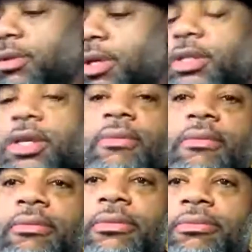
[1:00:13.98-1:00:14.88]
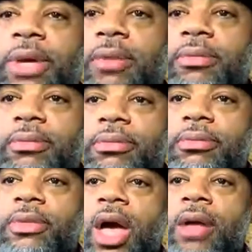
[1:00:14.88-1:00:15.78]
is a big
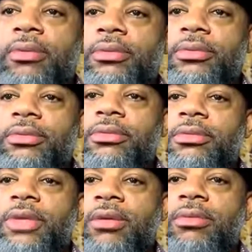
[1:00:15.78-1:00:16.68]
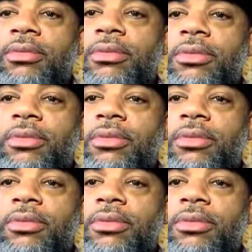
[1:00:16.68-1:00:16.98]
it's